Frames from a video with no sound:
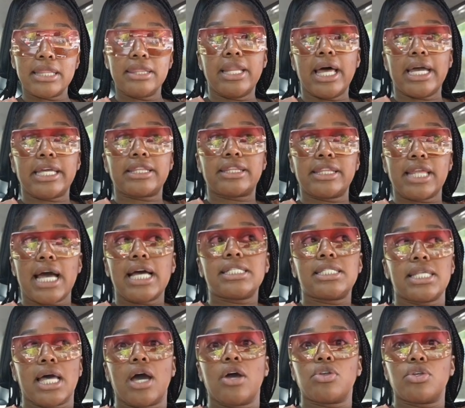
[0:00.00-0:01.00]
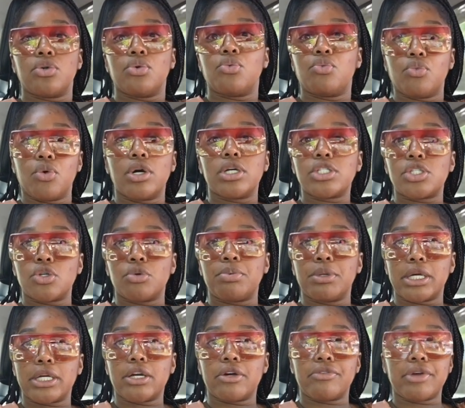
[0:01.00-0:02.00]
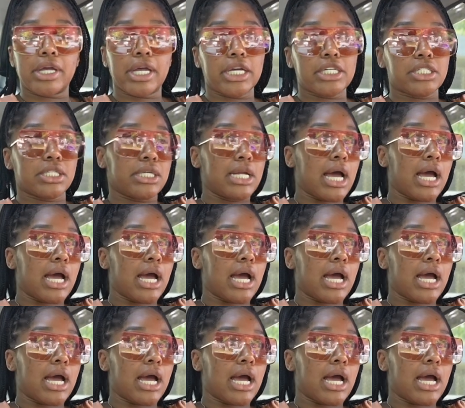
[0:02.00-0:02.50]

Like, that's how you want to plan your vacation.